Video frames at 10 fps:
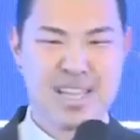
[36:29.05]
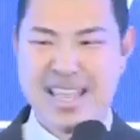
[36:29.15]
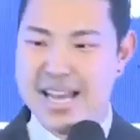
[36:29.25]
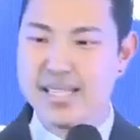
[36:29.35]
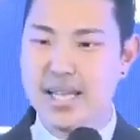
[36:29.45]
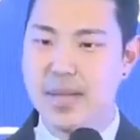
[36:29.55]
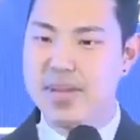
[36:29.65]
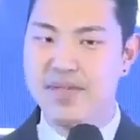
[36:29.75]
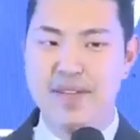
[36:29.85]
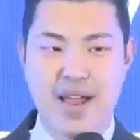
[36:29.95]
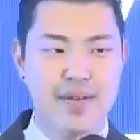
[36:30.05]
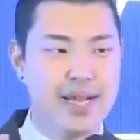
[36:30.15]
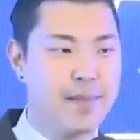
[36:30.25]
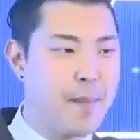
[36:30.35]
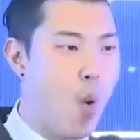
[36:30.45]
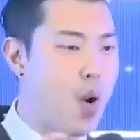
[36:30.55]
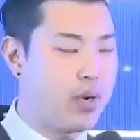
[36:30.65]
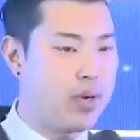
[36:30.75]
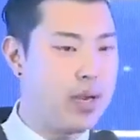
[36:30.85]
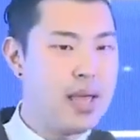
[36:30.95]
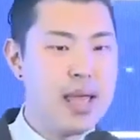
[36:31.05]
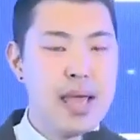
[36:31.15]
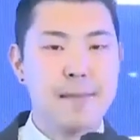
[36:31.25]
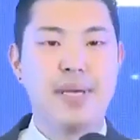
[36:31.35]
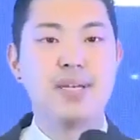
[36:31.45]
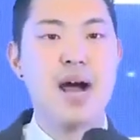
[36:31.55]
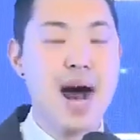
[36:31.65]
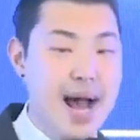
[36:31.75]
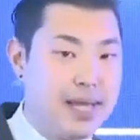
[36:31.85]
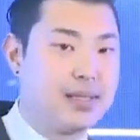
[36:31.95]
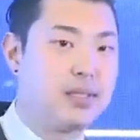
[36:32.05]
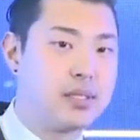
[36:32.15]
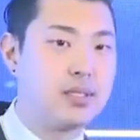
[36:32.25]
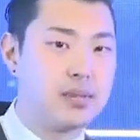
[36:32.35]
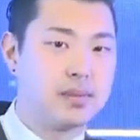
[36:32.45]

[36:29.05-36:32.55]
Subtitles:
That is going to be very important, because